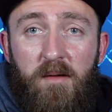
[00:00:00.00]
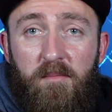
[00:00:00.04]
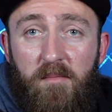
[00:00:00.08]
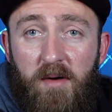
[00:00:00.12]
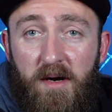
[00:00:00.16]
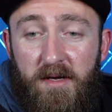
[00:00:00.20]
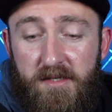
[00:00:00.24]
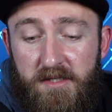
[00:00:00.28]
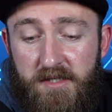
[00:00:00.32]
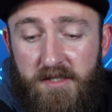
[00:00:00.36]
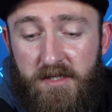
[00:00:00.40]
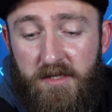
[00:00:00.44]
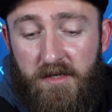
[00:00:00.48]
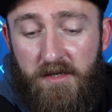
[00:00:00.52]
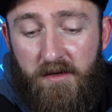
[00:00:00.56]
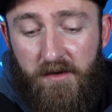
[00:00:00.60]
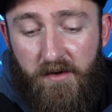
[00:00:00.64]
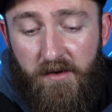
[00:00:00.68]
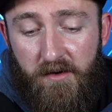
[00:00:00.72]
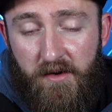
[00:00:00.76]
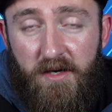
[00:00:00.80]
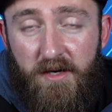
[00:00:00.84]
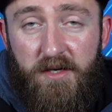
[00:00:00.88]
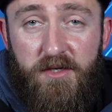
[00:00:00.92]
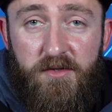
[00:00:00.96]
But still,
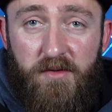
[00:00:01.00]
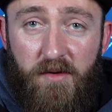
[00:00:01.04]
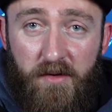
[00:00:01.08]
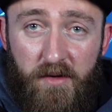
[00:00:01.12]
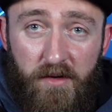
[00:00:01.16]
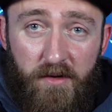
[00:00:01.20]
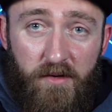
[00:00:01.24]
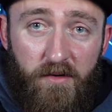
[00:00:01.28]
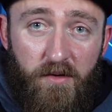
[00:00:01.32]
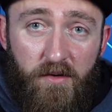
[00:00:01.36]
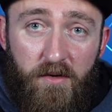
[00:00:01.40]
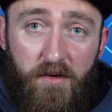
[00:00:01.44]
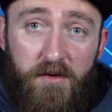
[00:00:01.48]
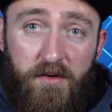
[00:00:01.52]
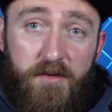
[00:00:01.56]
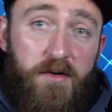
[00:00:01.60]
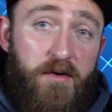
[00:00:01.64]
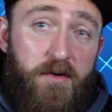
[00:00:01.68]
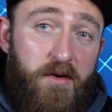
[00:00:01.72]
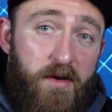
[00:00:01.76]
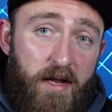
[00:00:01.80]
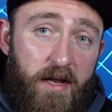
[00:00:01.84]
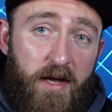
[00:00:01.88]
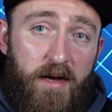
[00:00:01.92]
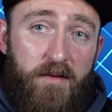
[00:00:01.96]
you're gonna drill your hole and
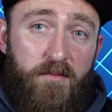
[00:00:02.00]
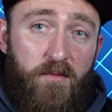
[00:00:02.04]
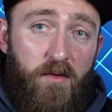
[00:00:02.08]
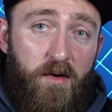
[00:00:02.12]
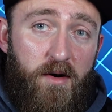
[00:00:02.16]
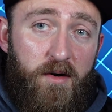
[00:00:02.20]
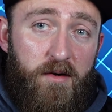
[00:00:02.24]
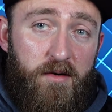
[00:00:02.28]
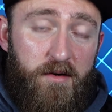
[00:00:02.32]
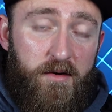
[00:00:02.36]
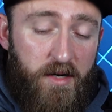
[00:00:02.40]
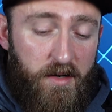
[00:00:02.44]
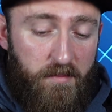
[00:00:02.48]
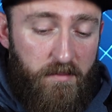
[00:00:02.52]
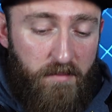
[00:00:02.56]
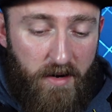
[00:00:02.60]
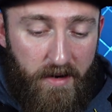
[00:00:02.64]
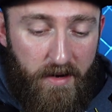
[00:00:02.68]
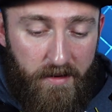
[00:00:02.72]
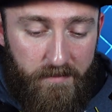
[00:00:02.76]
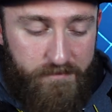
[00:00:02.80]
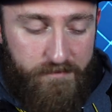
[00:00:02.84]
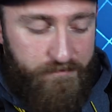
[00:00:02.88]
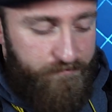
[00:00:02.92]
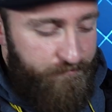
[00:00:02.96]
you're gonna have water come
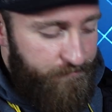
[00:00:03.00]
up.